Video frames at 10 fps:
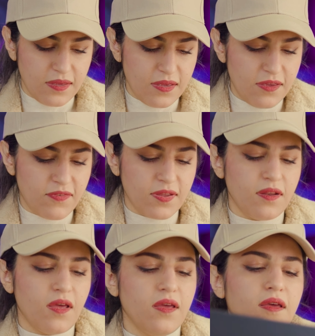even
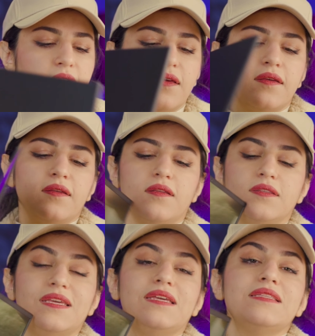in
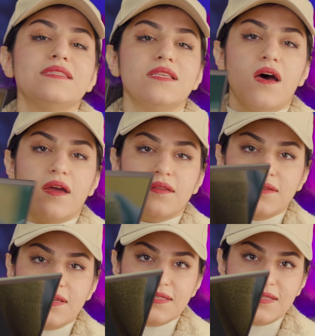the inside
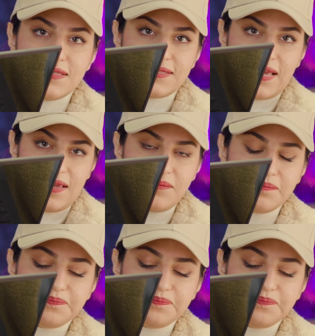it's the same.